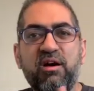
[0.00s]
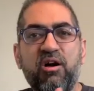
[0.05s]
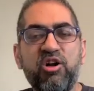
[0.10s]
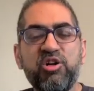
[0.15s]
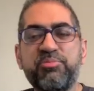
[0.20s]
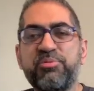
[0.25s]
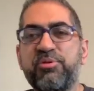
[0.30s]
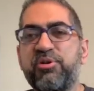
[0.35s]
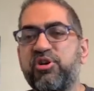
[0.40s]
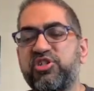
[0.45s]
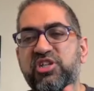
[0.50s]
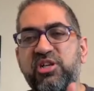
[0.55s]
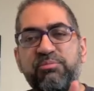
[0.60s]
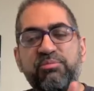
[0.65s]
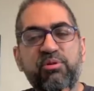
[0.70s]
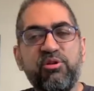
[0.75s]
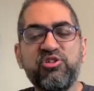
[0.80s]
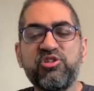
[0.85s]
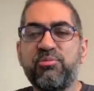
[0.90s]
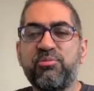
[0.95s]

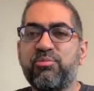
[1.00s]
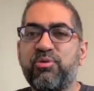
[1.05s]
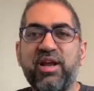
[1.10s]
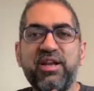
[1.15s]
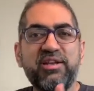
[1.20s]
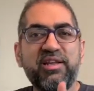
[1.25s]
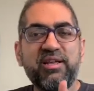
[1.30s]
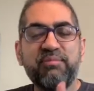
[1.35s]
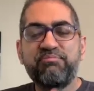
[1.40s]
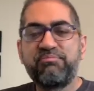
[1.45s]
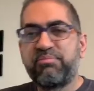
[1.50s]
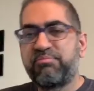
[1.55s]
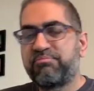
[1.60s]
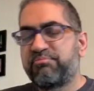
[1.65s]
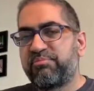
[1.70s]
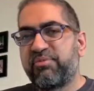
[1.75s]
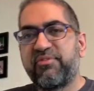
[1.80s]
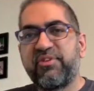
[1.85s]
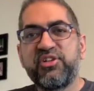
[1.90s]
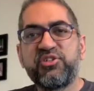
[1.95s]
entrepreneurship, personal branding,
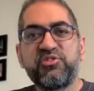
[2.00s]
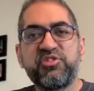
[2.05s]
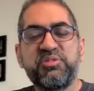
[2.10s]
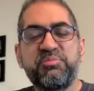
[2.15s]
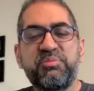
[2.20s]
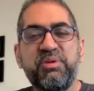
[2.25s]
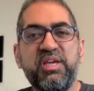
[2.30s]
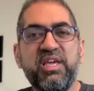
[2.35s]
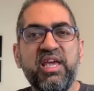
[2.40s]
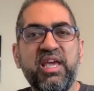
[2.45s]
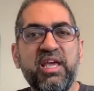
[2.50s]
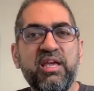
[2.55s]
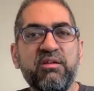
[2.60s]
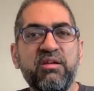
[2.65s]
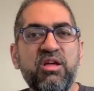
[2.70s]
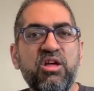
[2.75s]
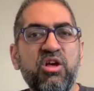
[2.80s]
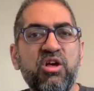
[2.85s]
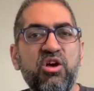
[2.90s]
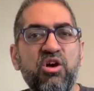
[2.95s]
professional speaking,